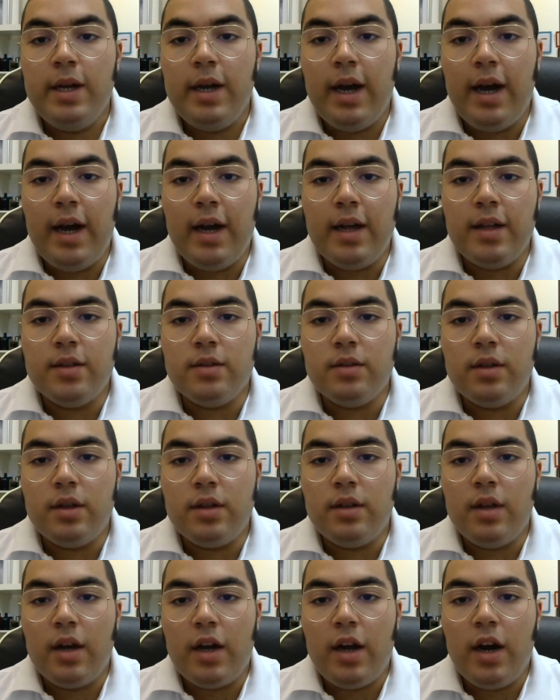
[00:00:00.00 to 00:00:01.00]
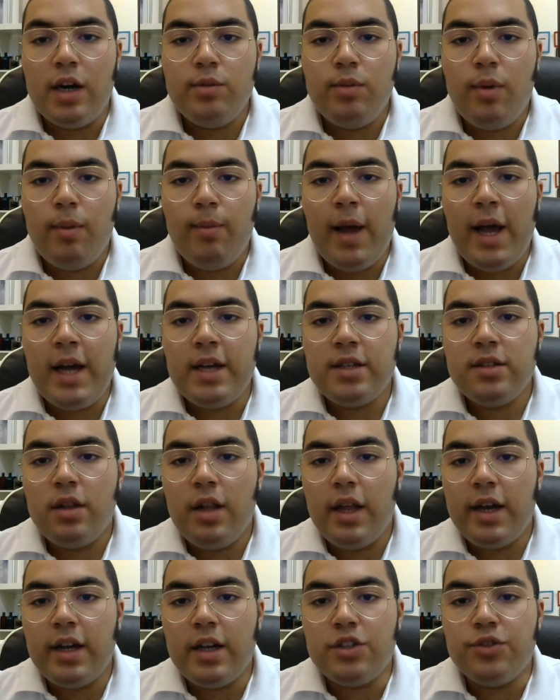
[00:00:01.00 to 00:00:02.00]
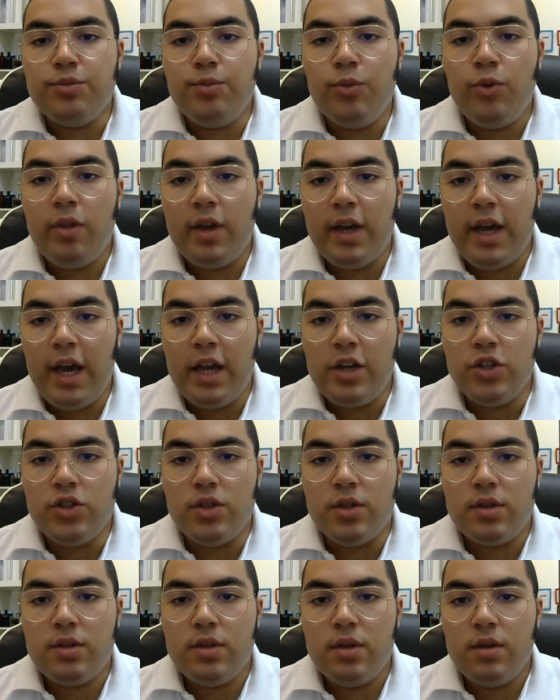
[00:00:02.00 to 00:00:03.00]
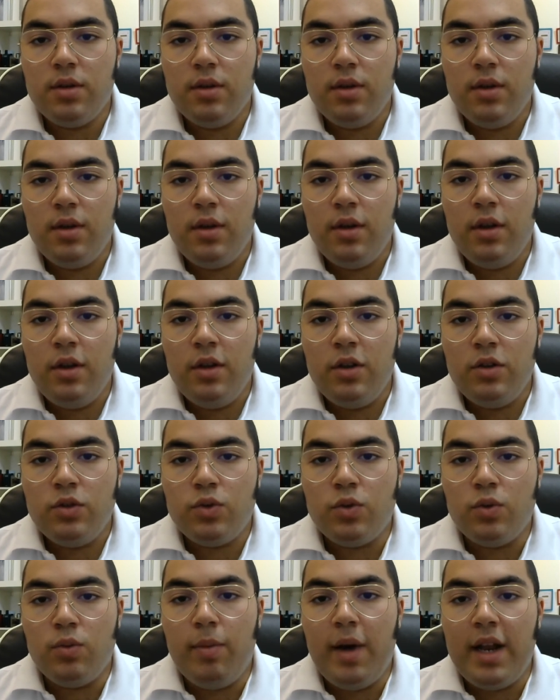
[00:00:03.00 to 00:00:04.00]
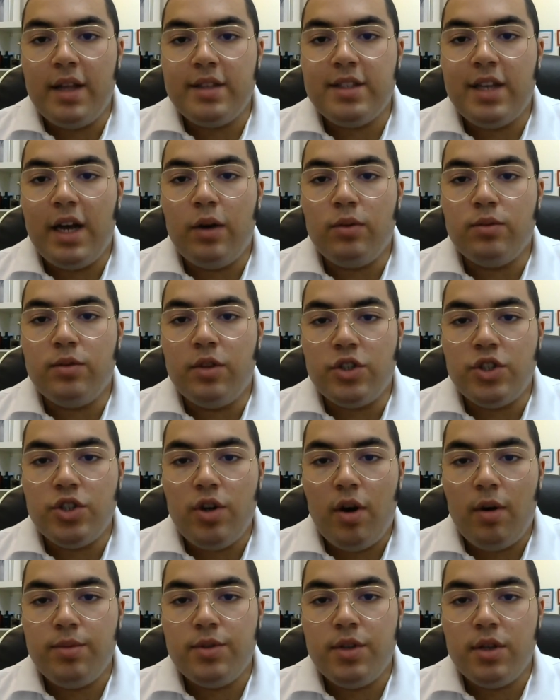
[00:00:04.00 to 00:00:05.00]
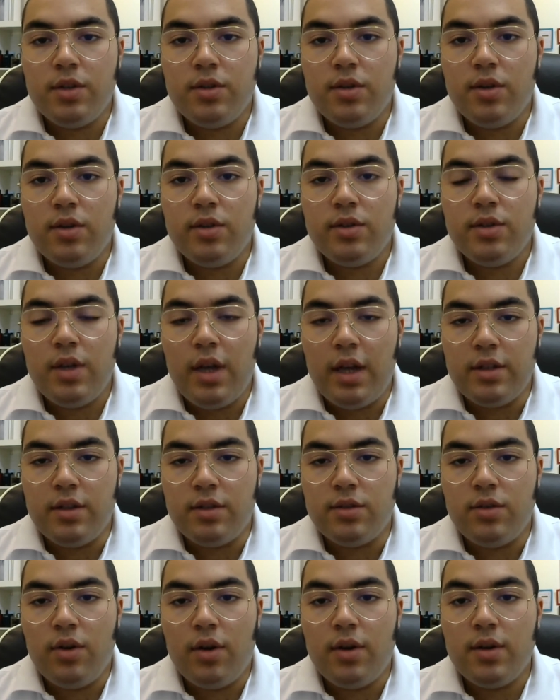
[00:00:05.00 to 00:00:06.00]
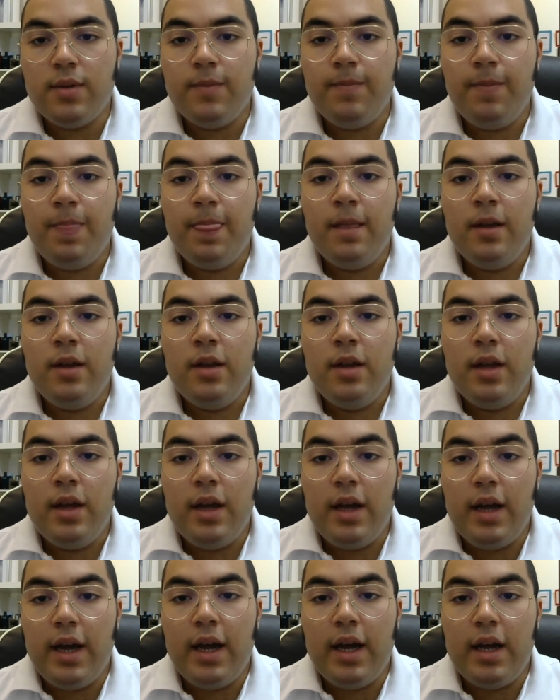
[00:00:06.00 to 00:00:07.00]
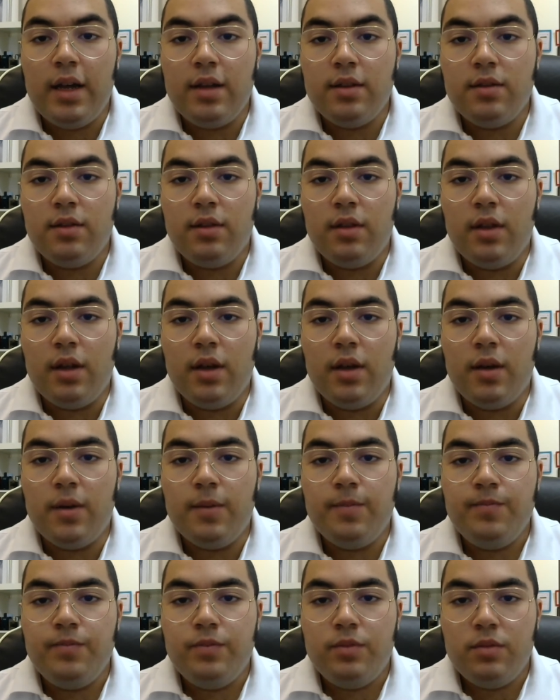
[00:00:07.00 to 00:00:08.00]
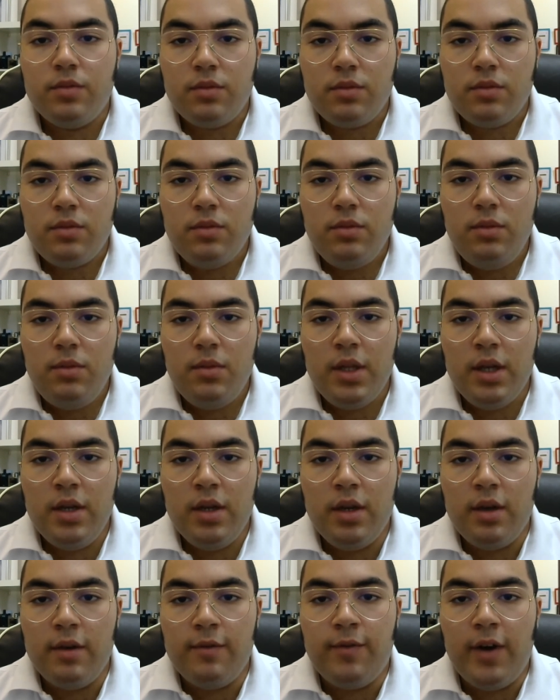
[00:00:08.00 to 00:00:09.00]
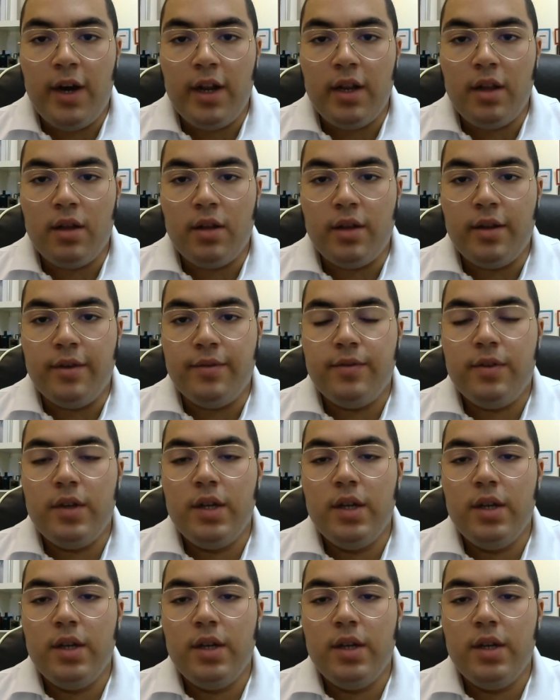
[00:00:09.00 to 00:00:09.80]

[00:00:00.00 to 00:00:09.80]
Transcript: And the cardamom acts like a smoothing agent to balance out the sharp citrus at the start and the violet leaf.